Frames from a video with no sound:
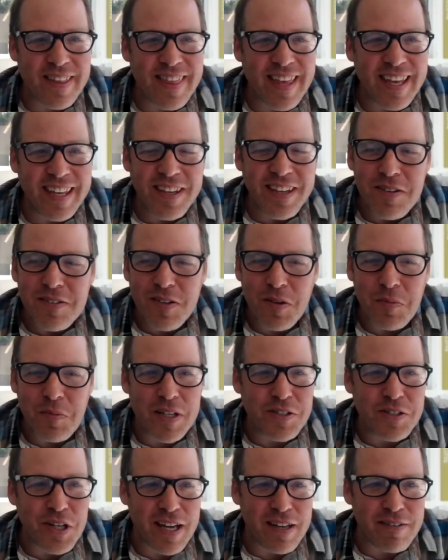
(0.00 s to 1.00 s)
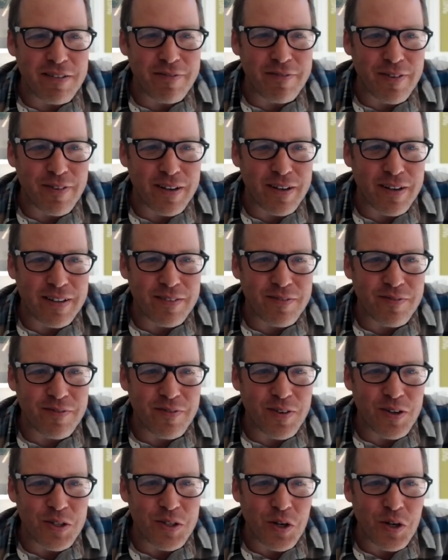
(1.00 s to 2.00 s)
thank you so much, Ken, for,
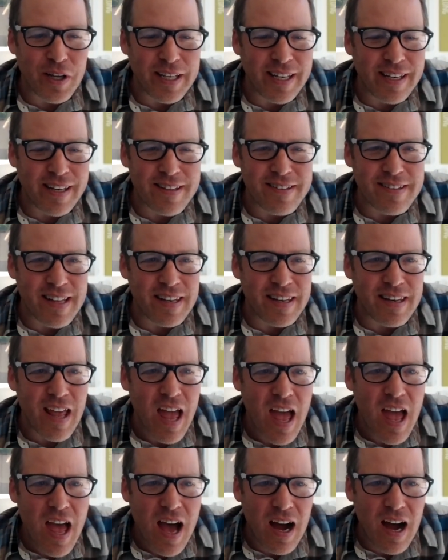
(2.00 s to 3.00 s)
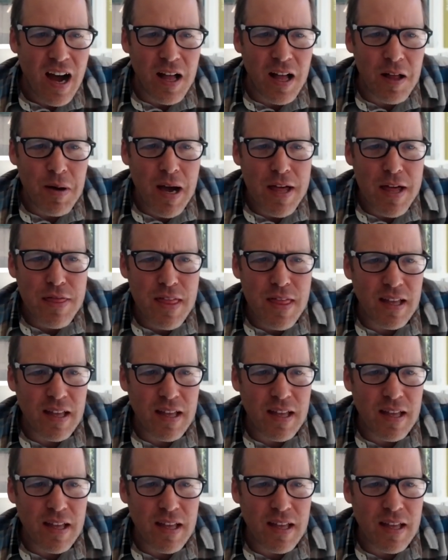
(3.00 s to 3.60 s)
for joining us. And uh, I